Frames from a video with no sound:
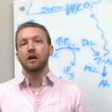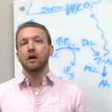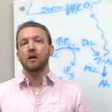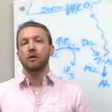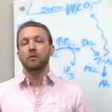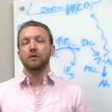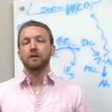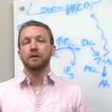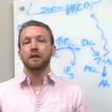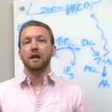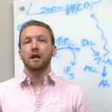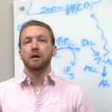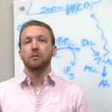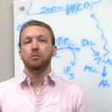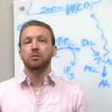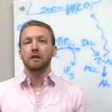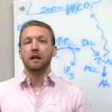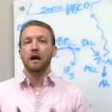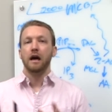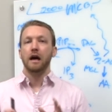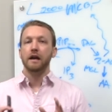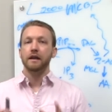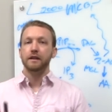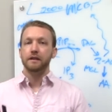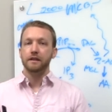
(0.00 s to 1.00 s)
When they
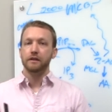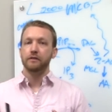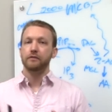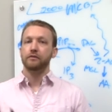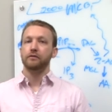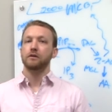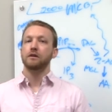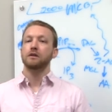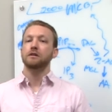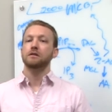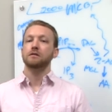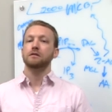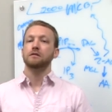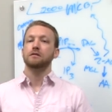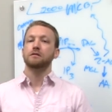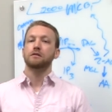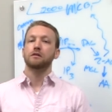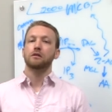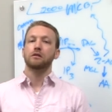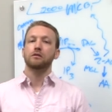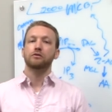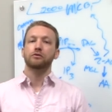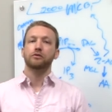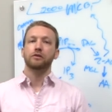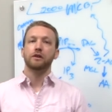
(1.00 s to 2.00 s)
apply different
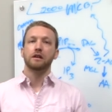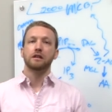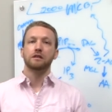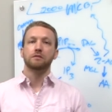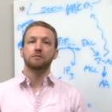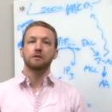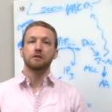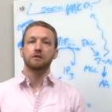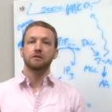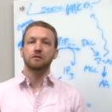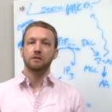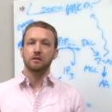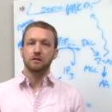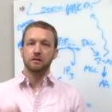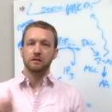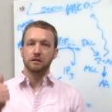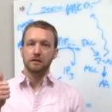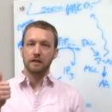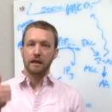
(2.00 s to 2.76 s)
neurotransmitters such as